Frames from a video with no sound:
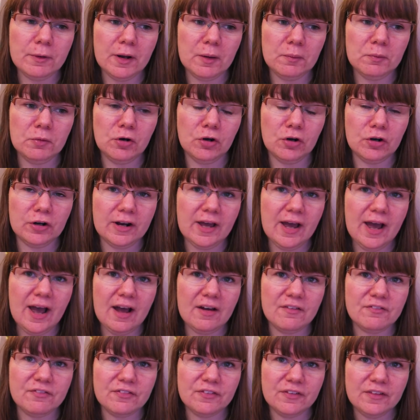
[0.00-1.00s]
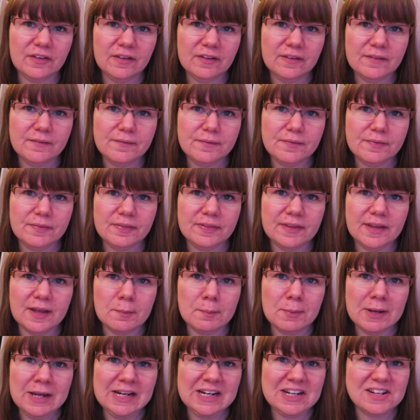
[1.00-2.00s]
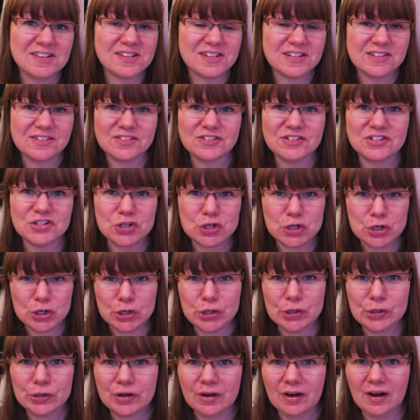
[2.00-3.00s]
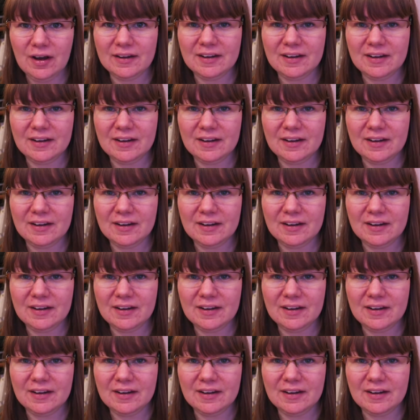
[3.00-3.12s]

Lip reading: and I'm not going to have the amenities to cook.